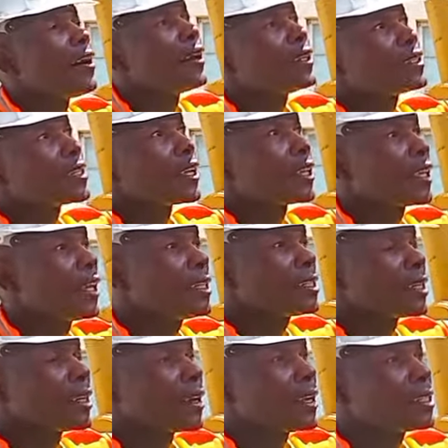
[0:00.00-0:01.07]
It's a Kate
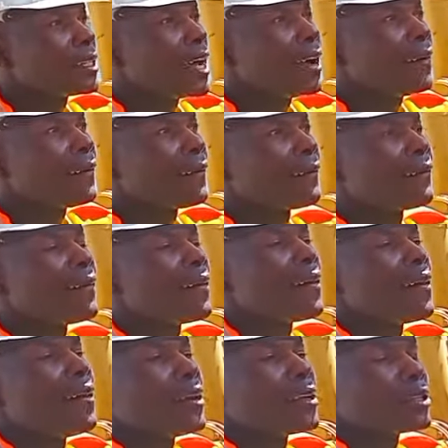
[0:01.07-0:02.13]
grader.
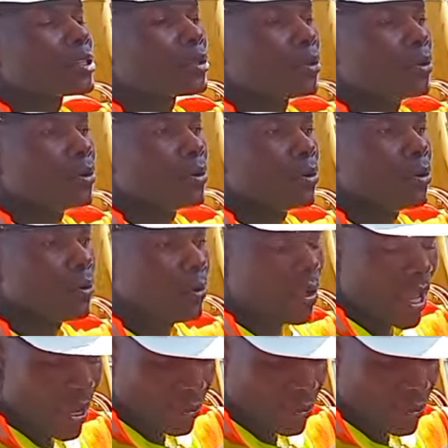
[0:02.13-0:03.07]
So we are